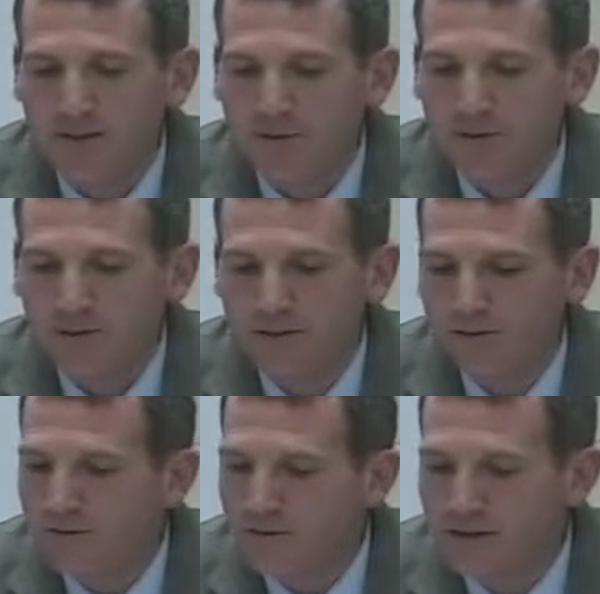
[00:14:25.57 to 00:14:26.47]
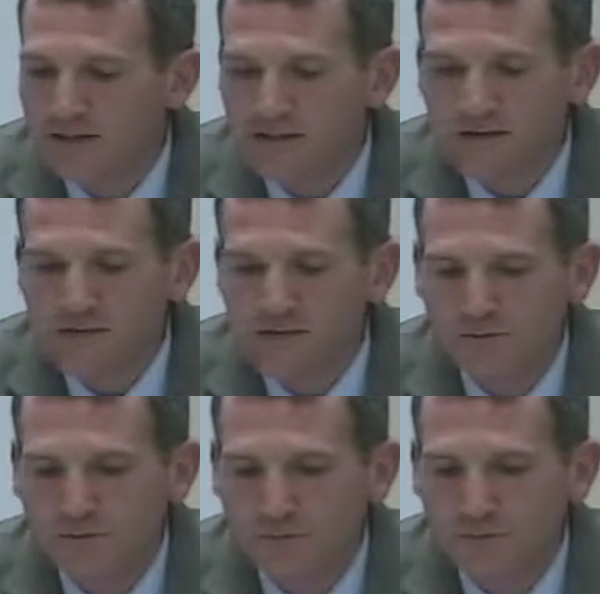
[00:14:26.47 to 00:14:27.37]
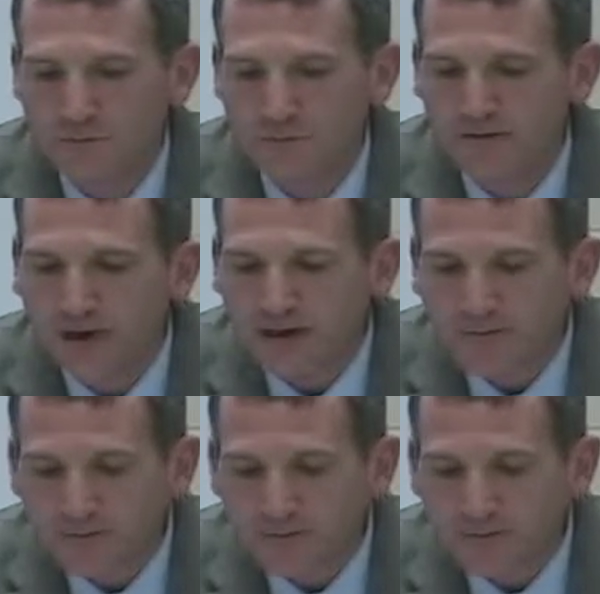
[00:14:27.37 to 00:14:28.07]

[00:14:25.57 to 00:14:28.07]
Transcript: one of the third grade teachers to a point five.